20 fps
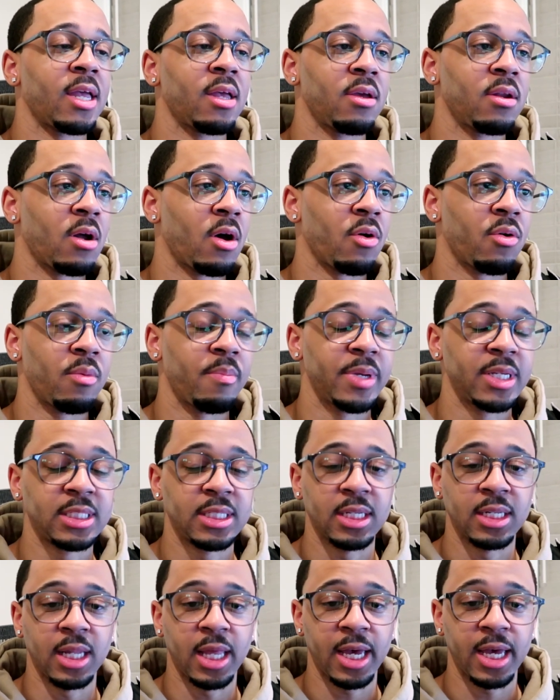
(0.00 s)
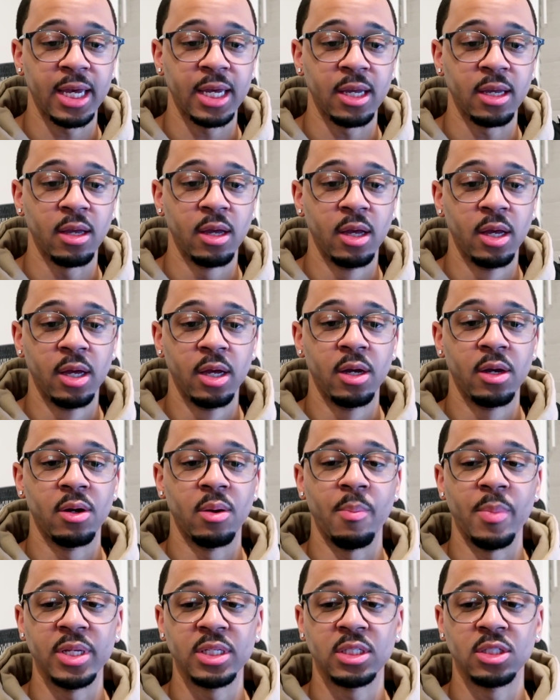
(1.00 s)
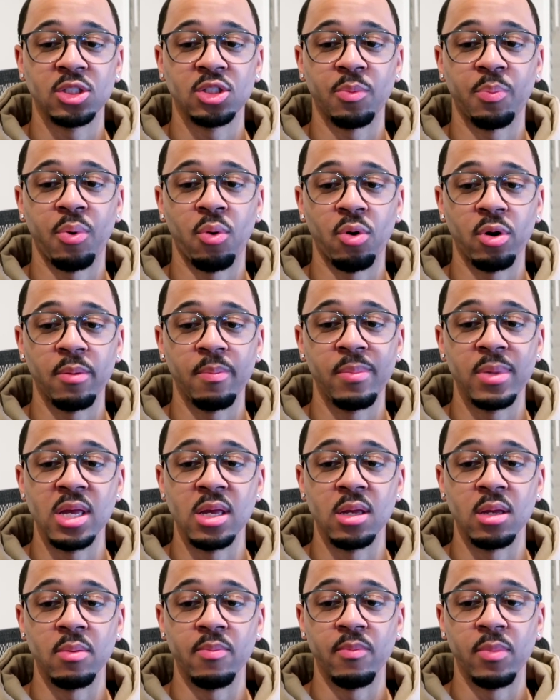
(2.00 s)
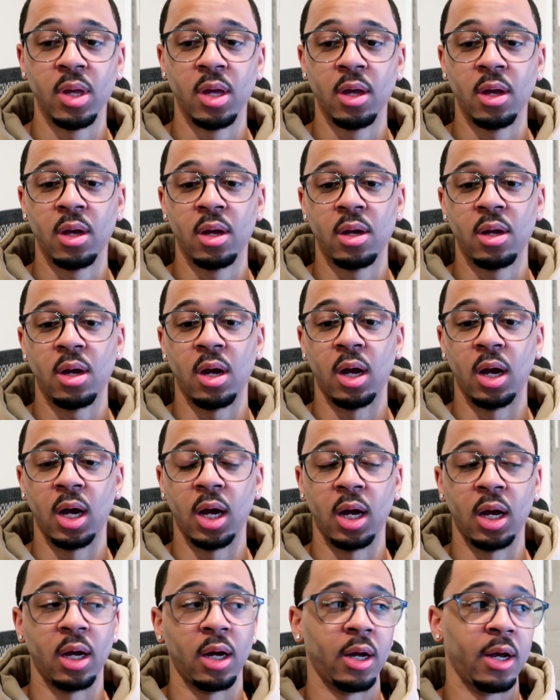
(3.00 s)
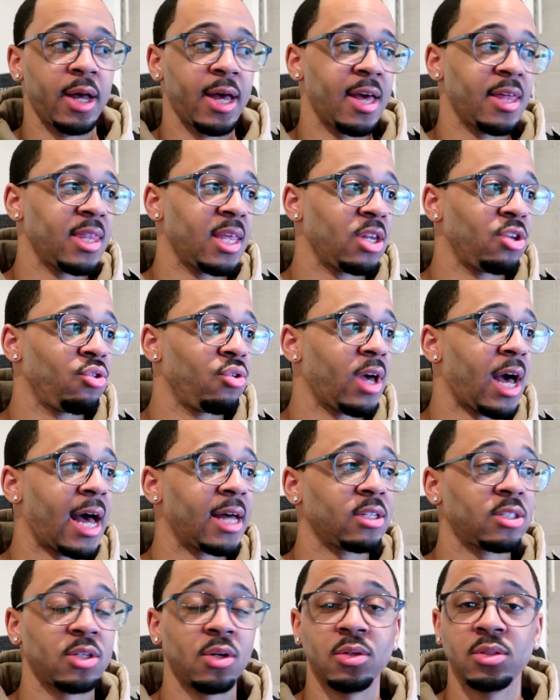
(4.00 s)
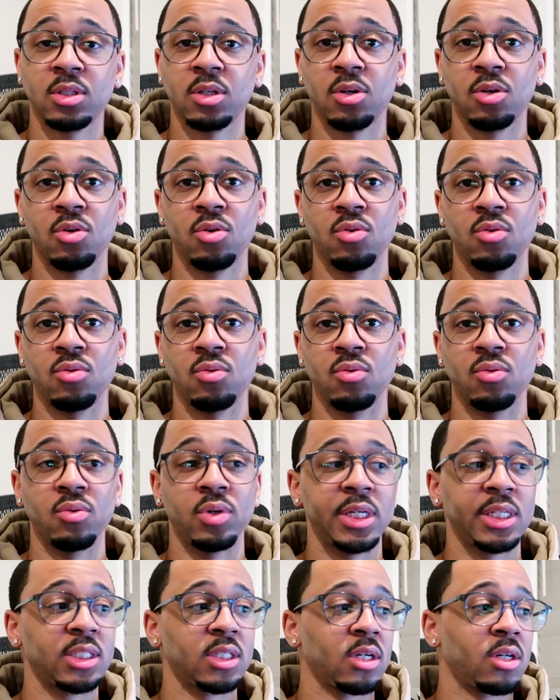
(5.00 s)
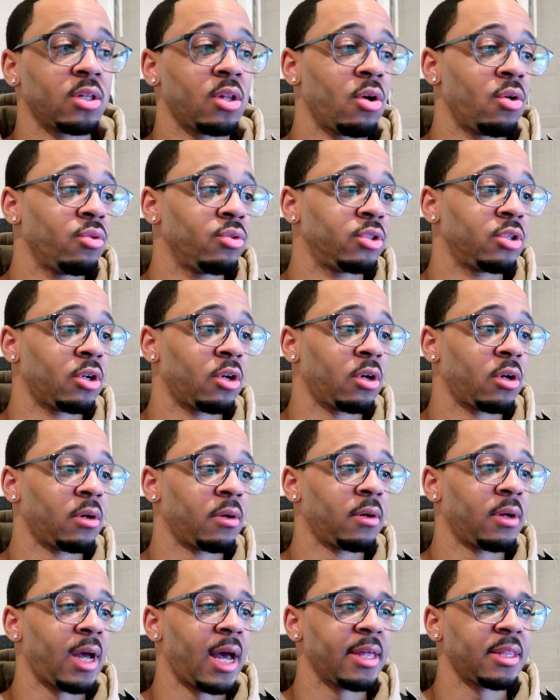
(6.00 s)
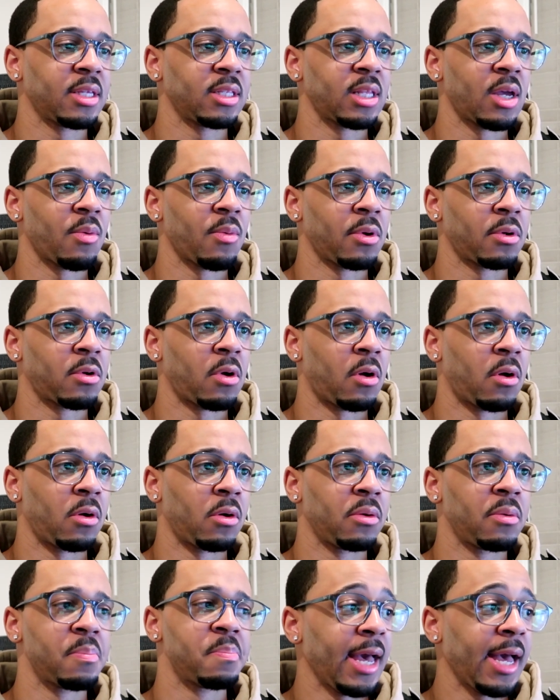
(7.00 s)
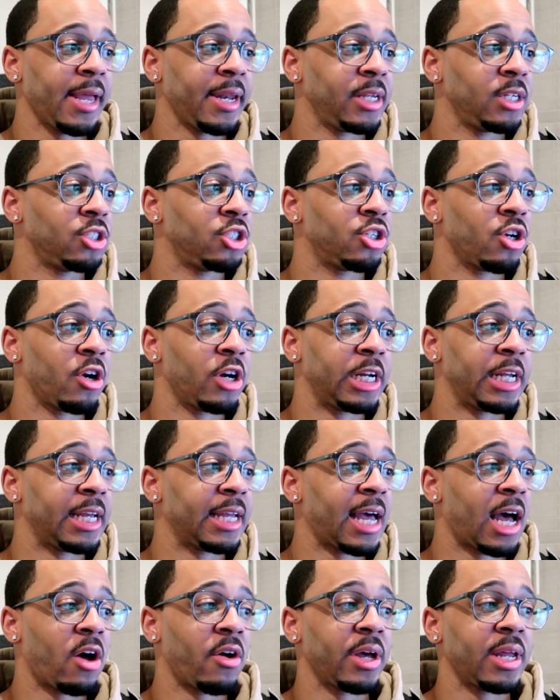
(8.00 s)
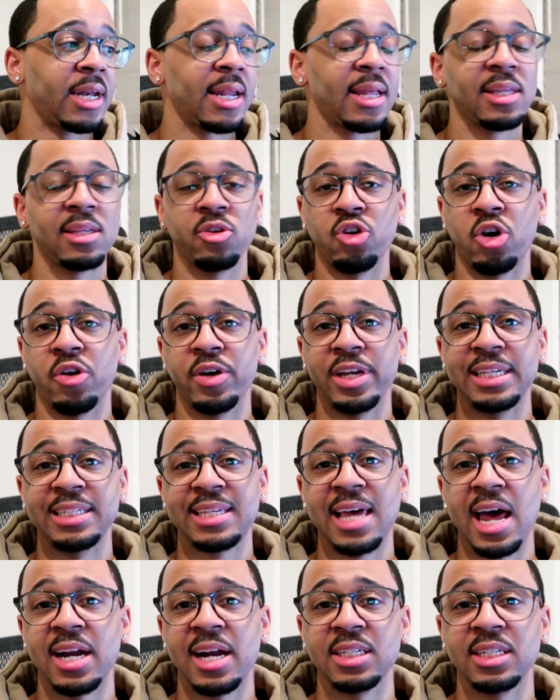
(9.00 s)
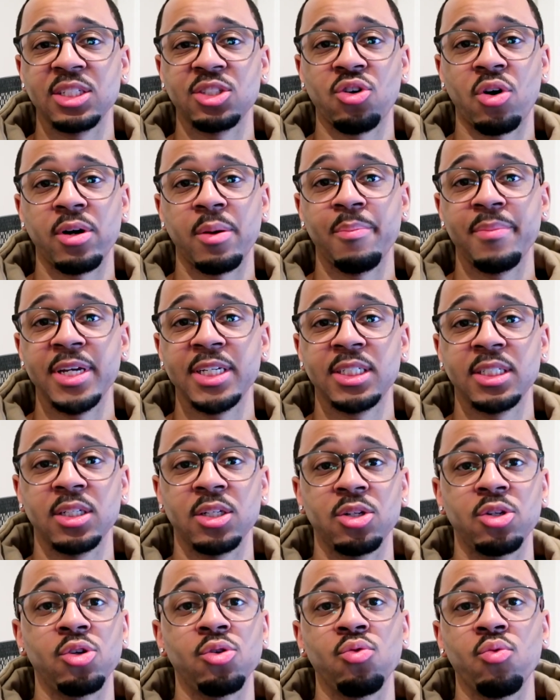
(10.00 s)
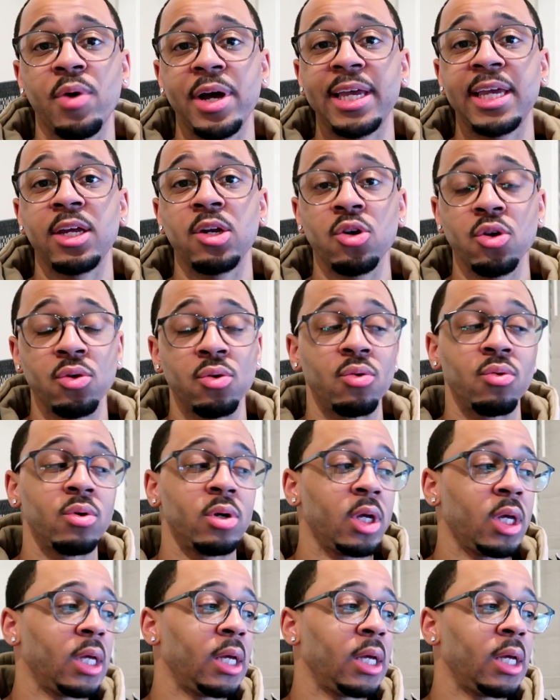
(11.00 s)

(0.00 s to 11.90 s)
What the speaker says: You know, her missing leg, missing support beam. And then you got Sota, who is a closer, I think they were called, and he's journeying out, and you know, he's kind of just on a mission to do what he do.